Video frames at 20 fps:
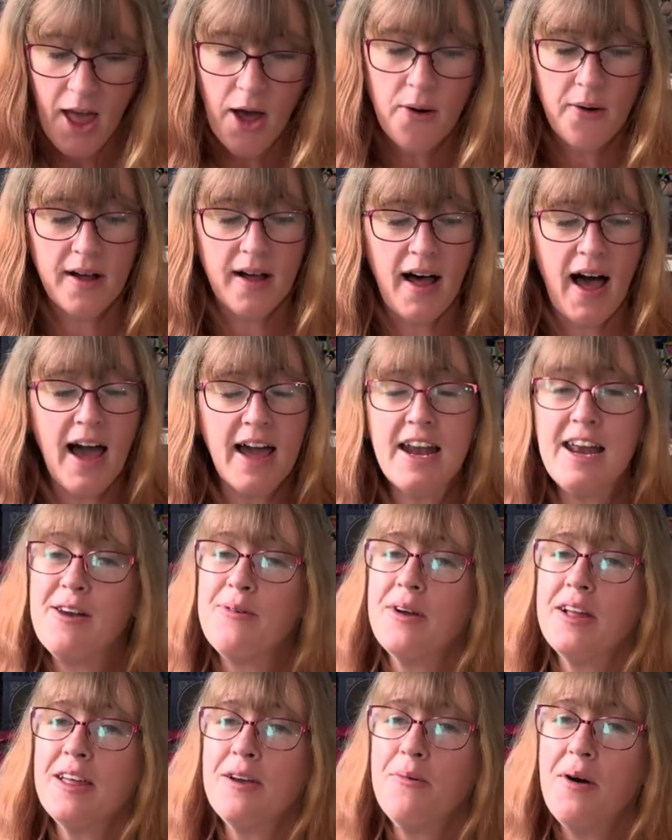Well, I didn't
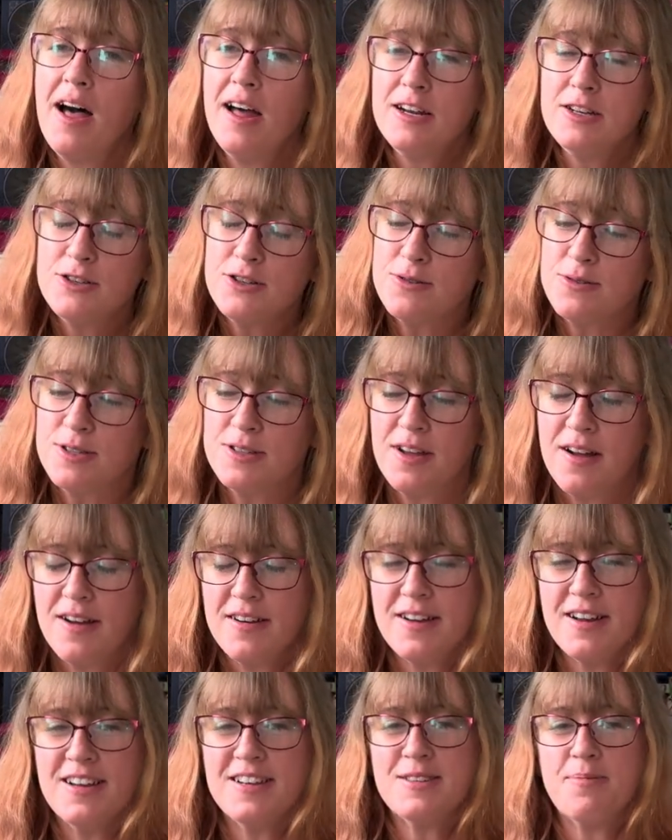really want to do
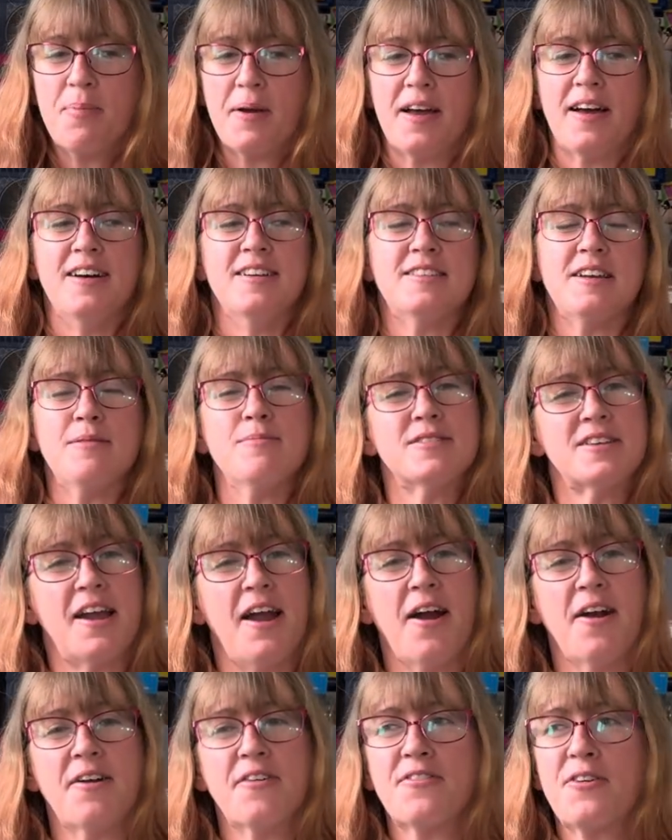Stardust because I'm
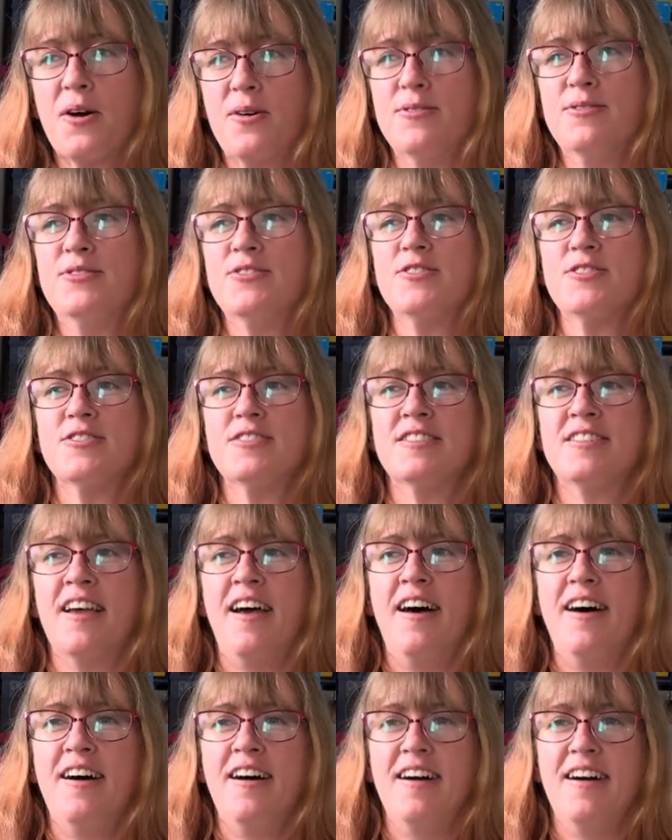scared of coasters.
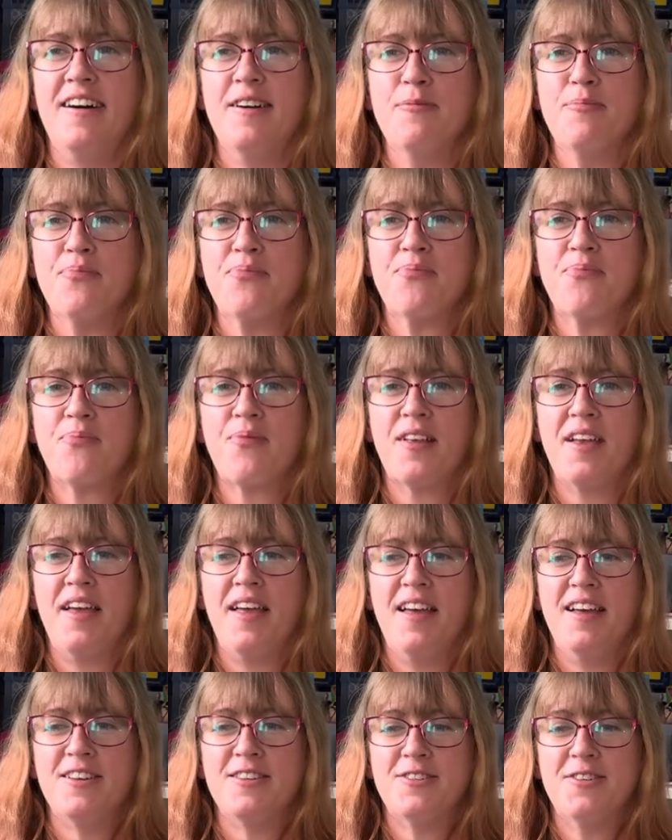
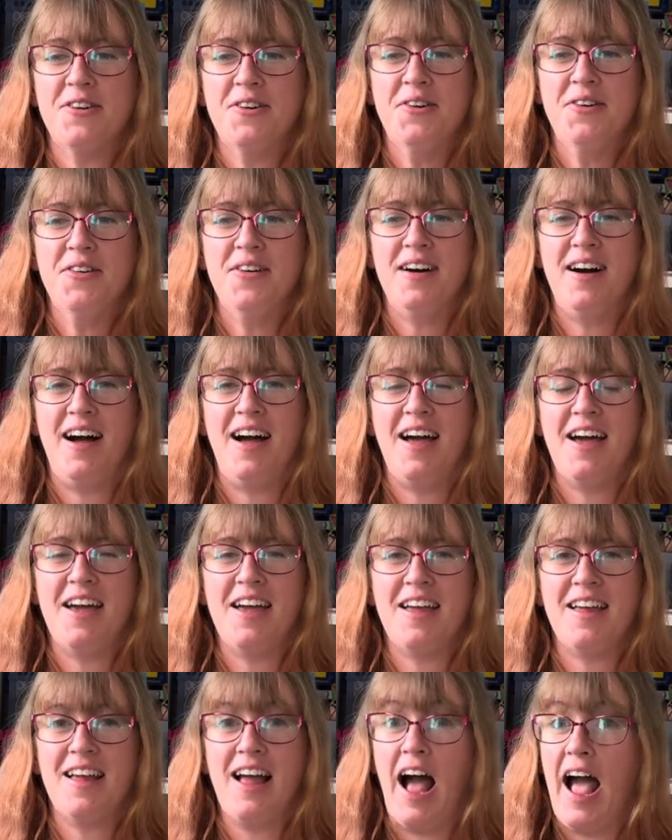So
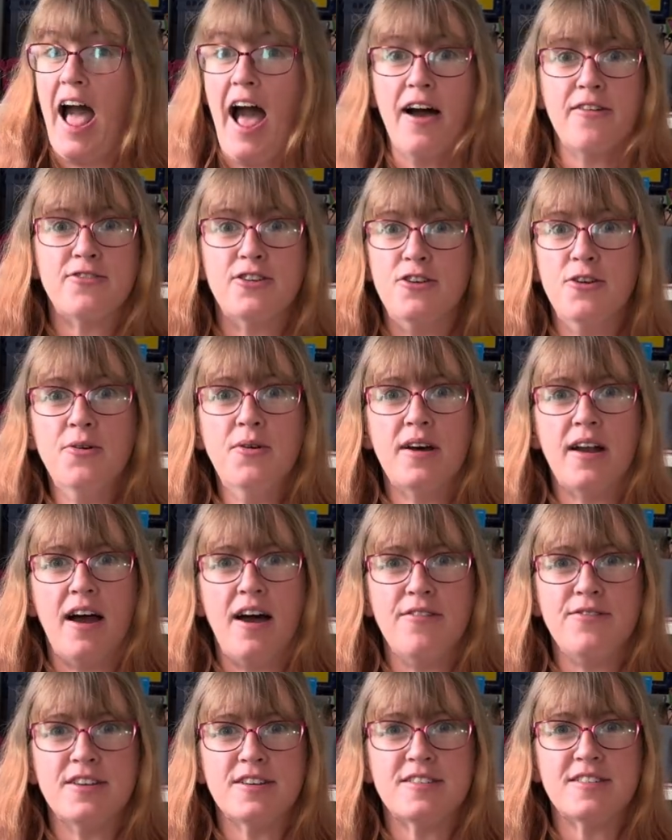I have to do it,
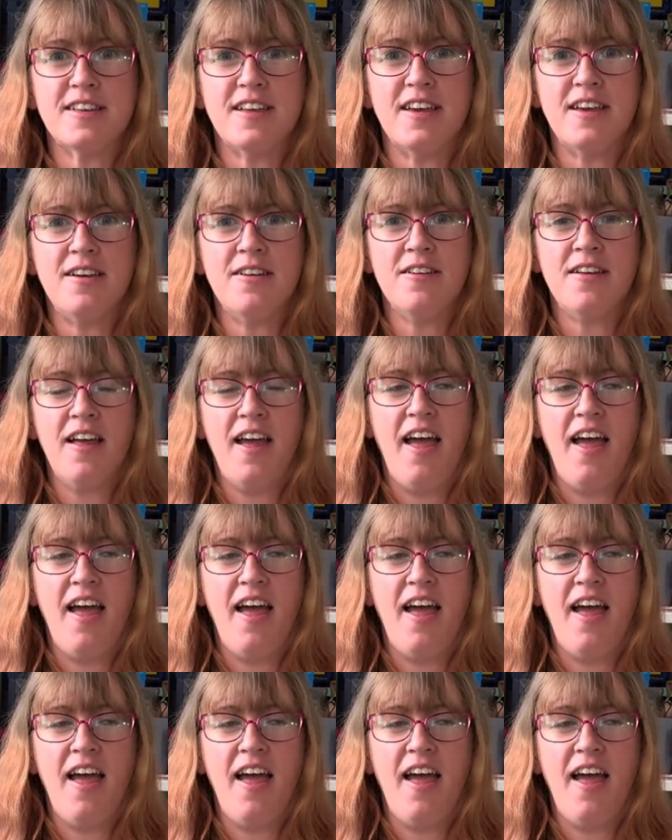obviously.